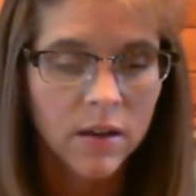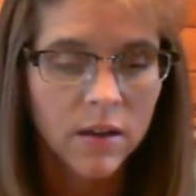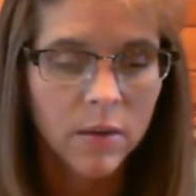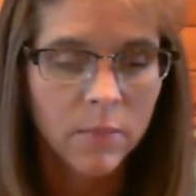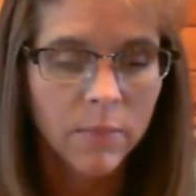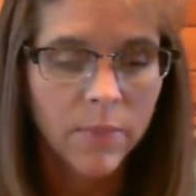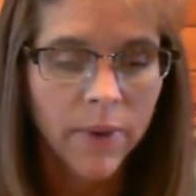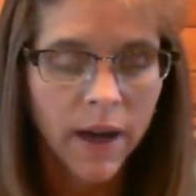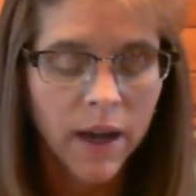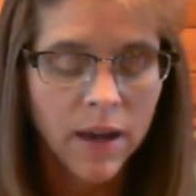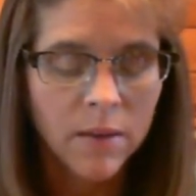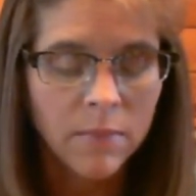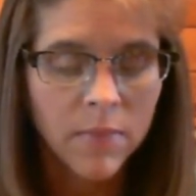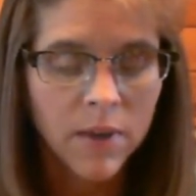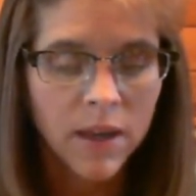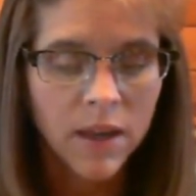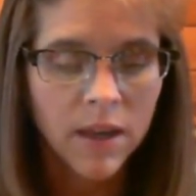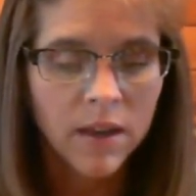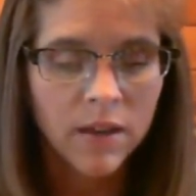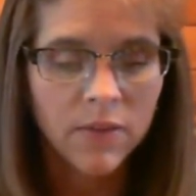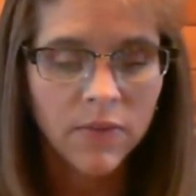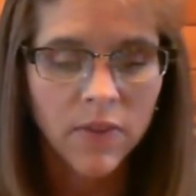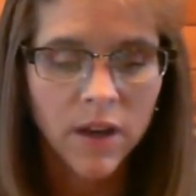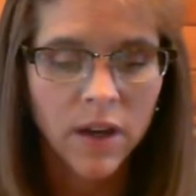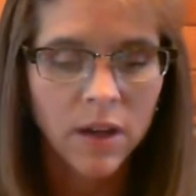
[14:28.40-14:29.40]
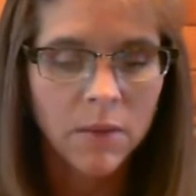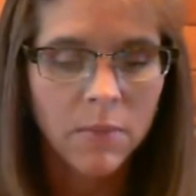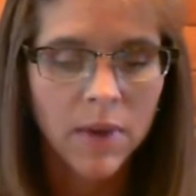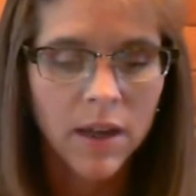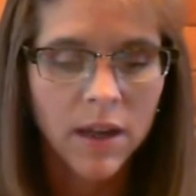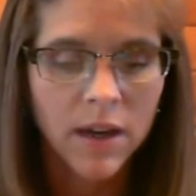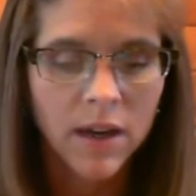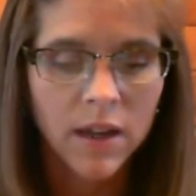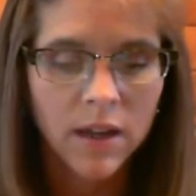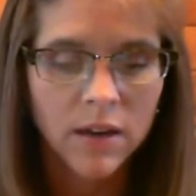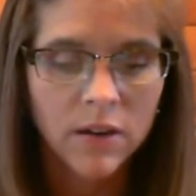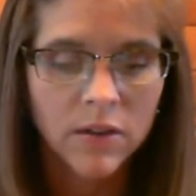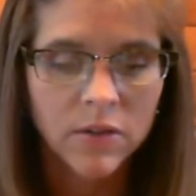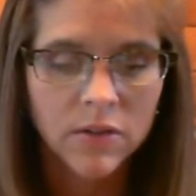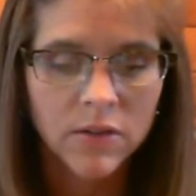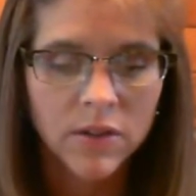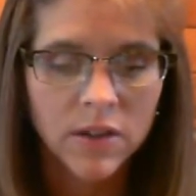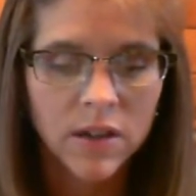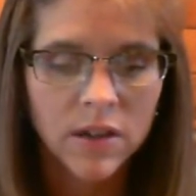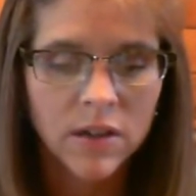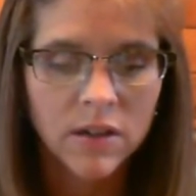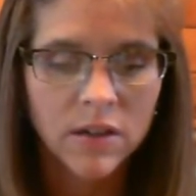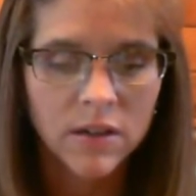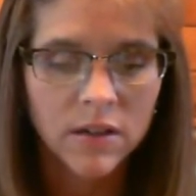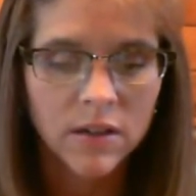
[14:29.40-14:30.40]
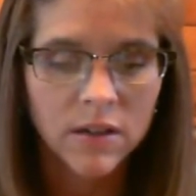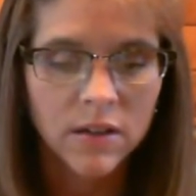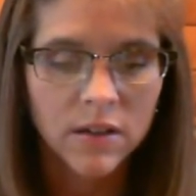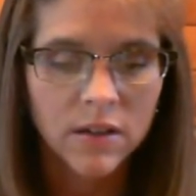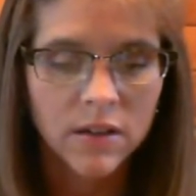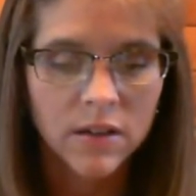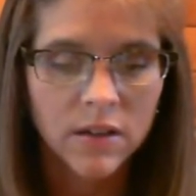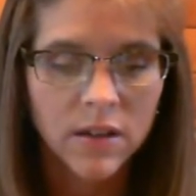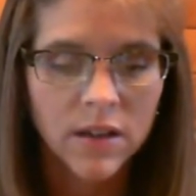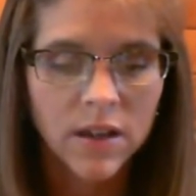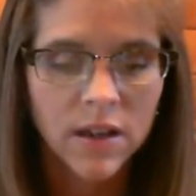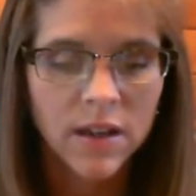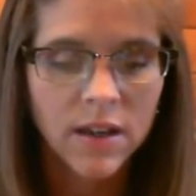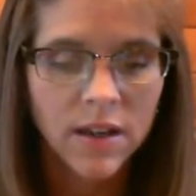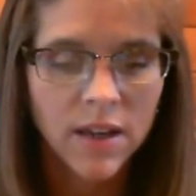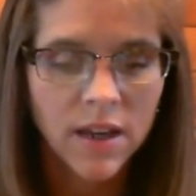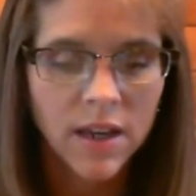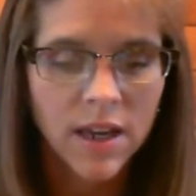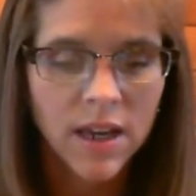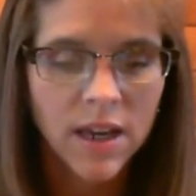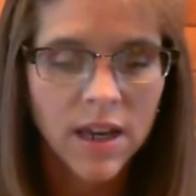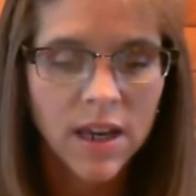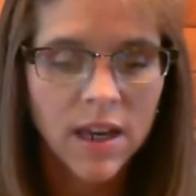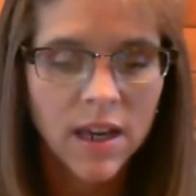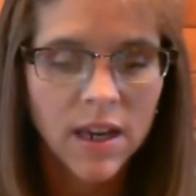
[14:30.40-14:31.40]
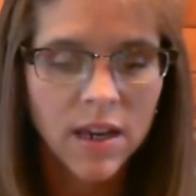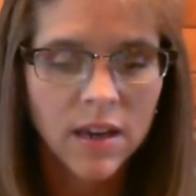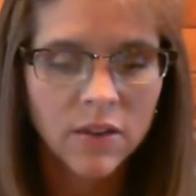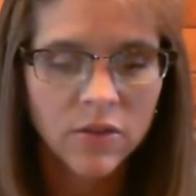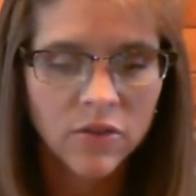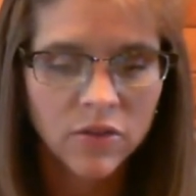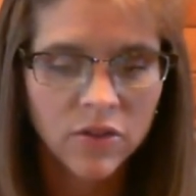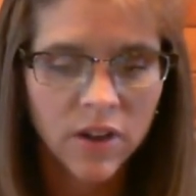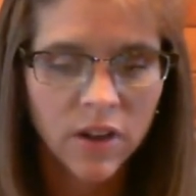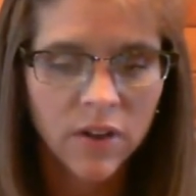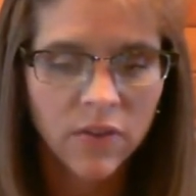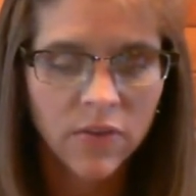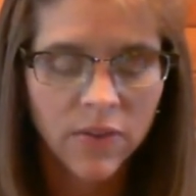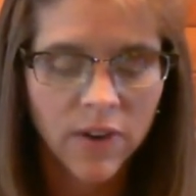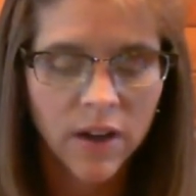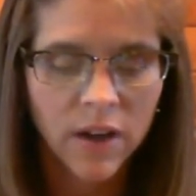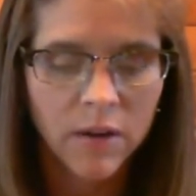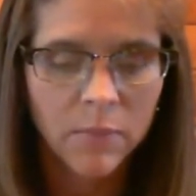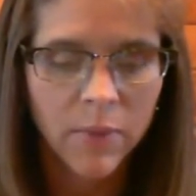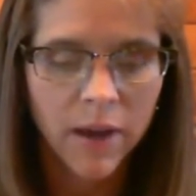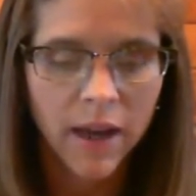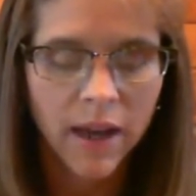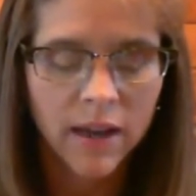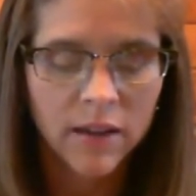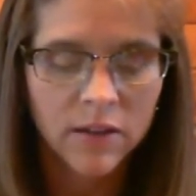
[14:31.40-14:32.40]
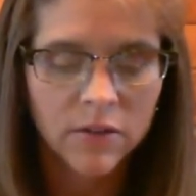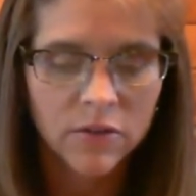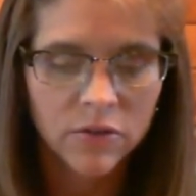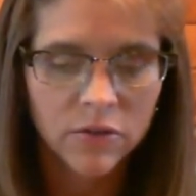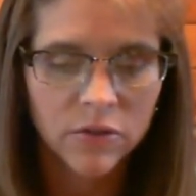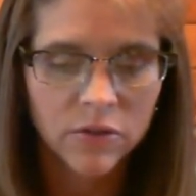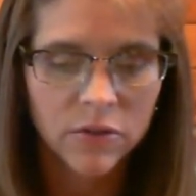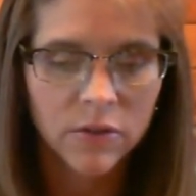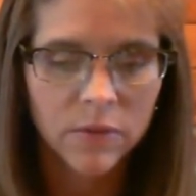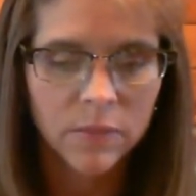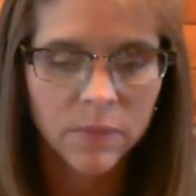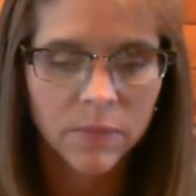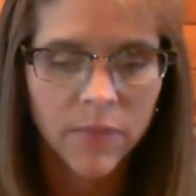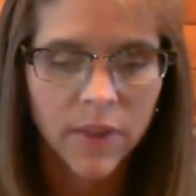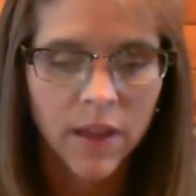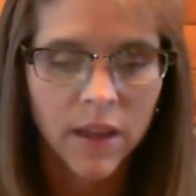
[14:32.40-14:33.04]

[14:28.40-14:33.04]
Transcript: by me, if any man enters, it in he shall find pasture.